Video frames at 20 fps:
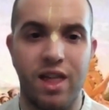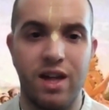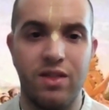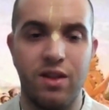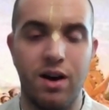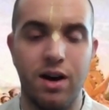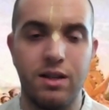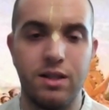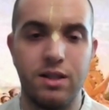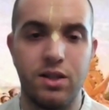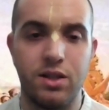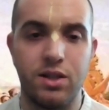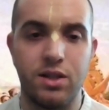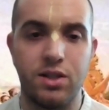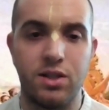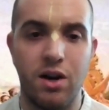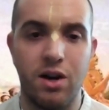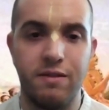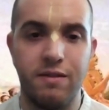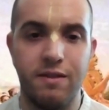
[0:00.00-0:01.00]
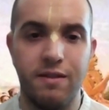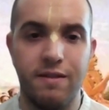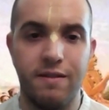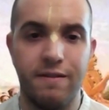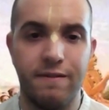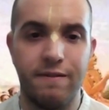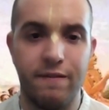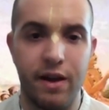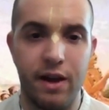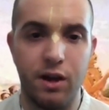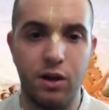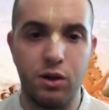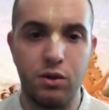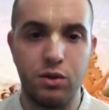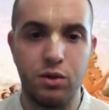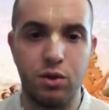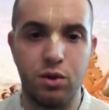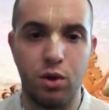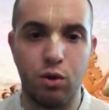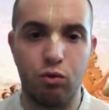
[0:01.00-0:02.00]
And thus the sun
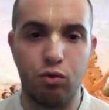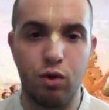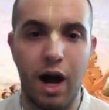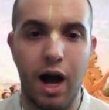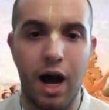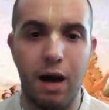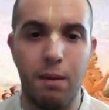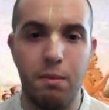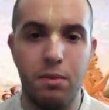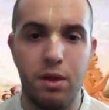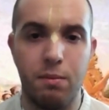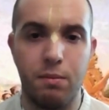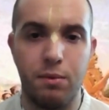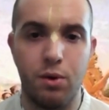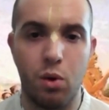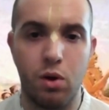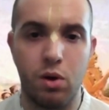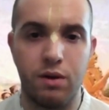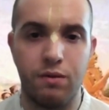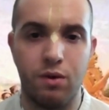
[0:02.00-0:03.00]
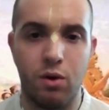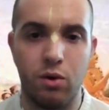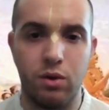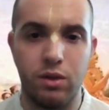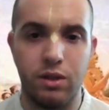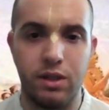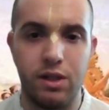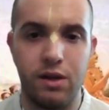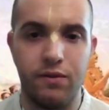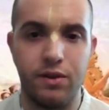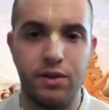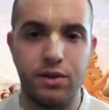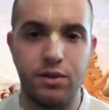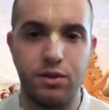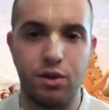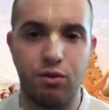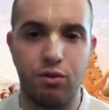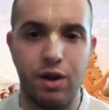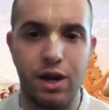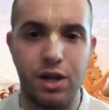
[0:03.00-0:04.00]
fails to rob the pure devotee of
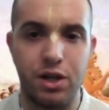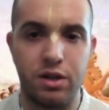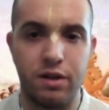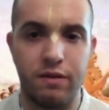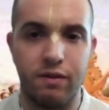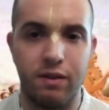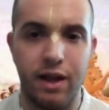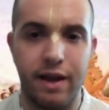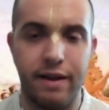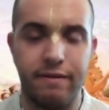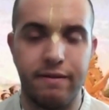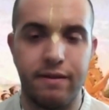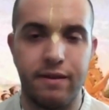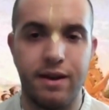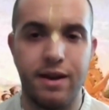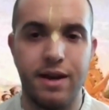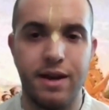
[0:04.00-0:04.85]
his duration of life,